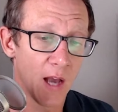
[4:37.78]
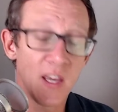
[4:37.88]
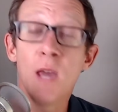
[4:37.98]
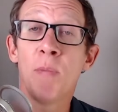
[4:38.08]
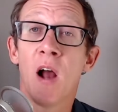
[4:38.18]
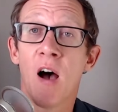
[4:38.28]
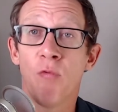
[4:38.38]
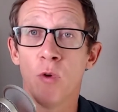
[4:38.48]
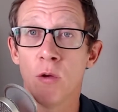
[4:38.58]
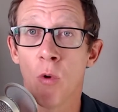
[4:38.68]
Keep it
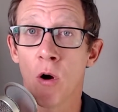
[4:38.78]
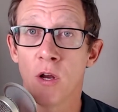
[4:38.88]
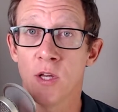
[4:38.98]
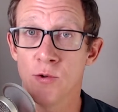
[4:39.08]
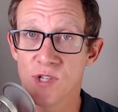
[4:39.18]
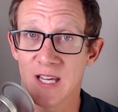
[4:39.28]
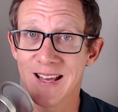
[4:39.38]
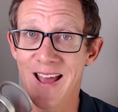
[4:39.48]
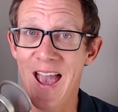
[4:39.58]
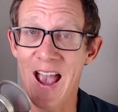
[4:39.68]
off when you aren't using
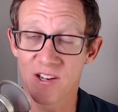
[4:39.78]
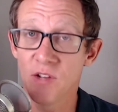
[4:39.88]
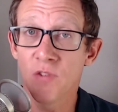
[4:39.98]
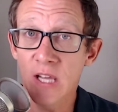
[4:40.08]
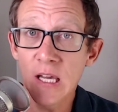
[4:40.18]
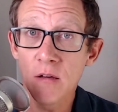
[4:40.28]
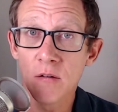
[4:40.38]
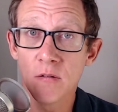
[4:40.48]
it actively.